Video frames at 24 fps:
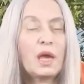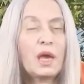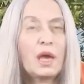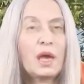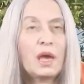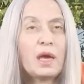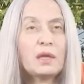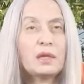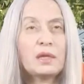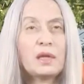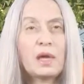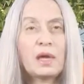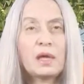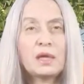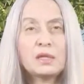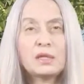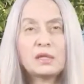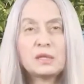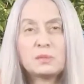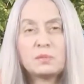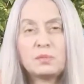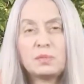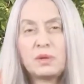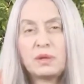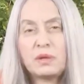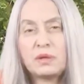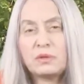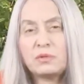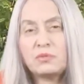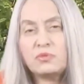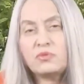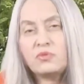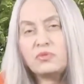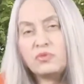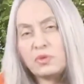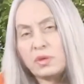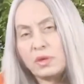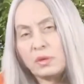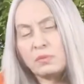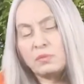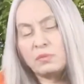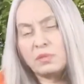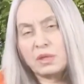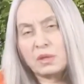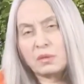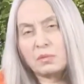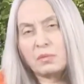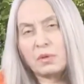and has been
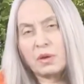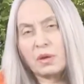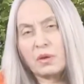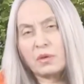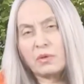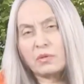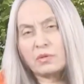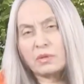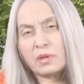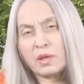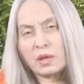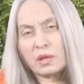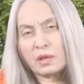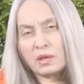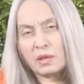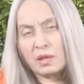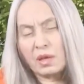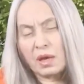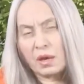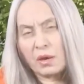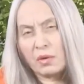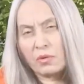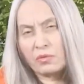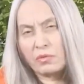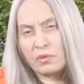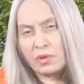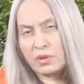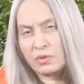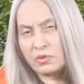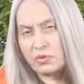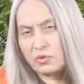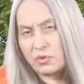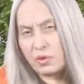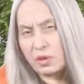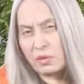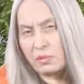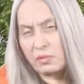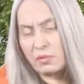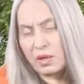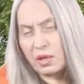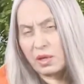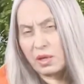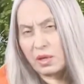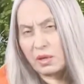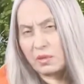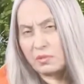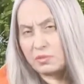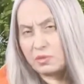dreamed about, and now the dream
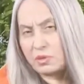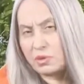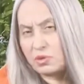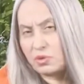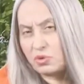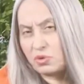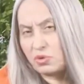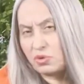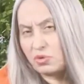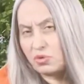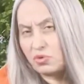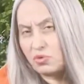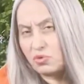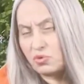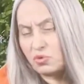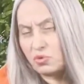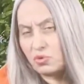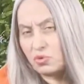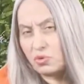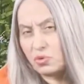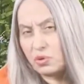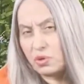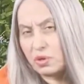comes true.